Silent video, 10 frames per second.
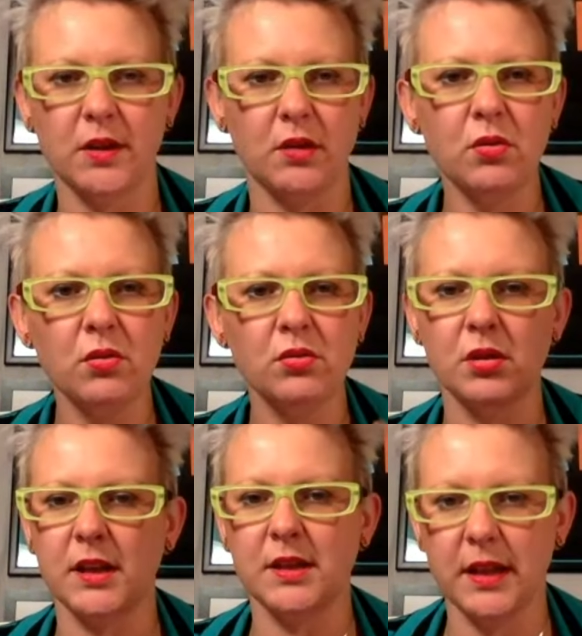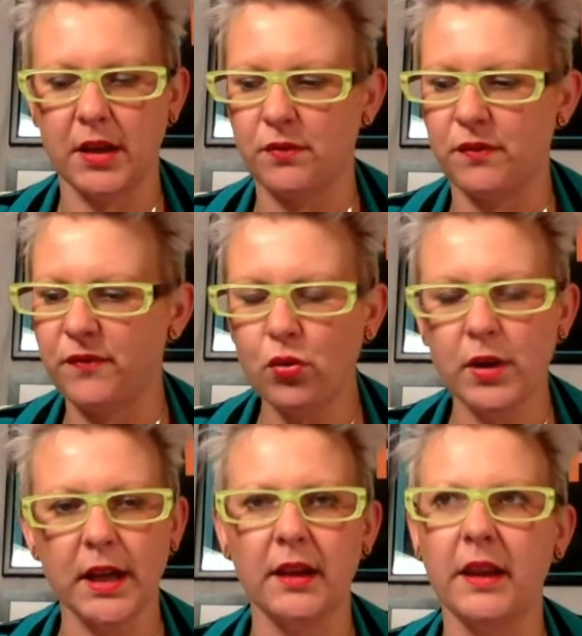I talk to get to the age of
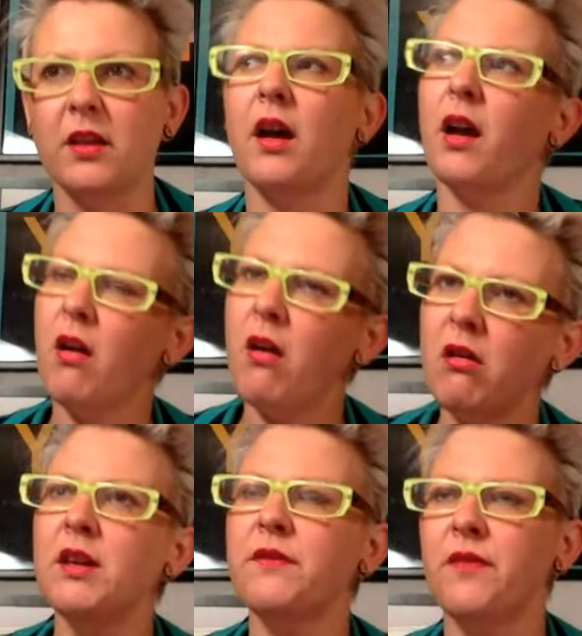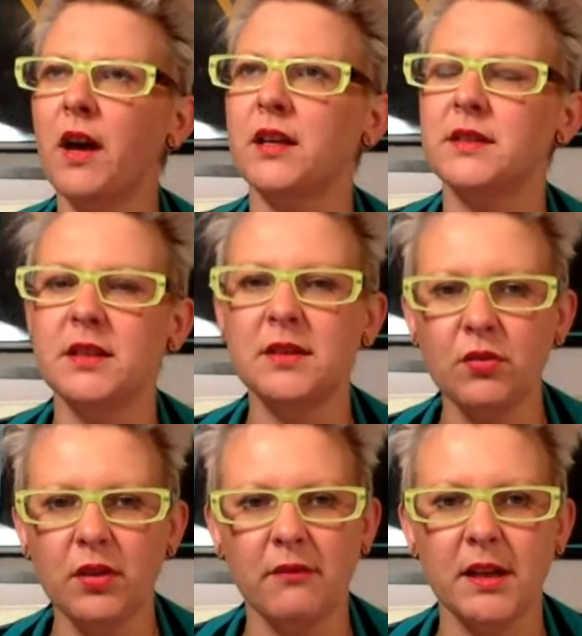40 and they're like, holy fuck, is this all
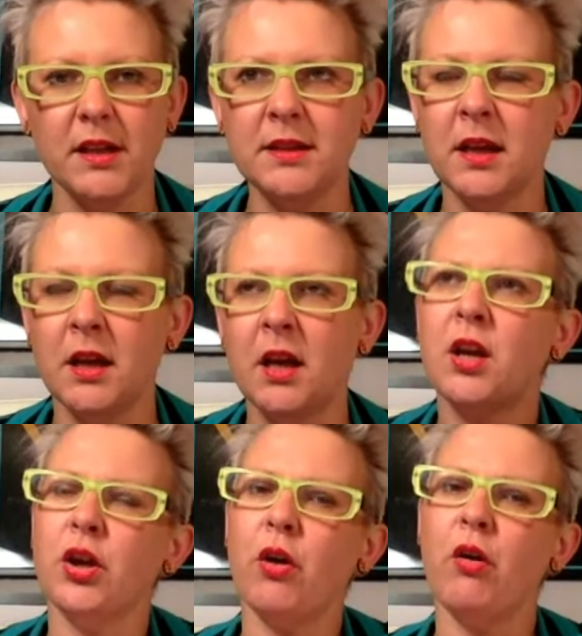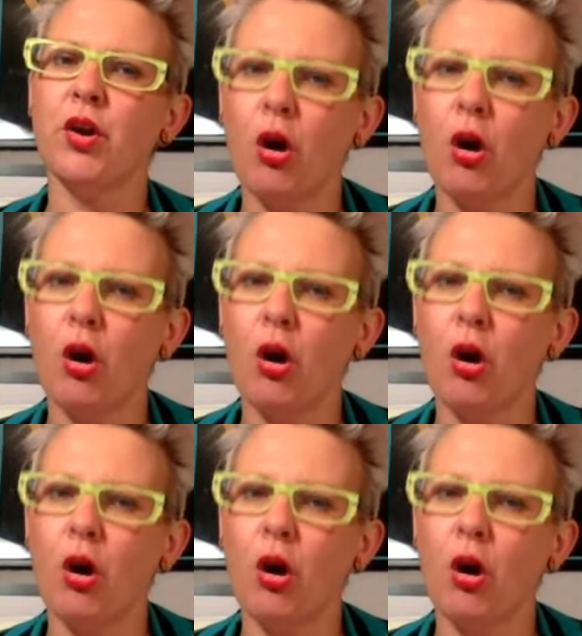there is? You know, I know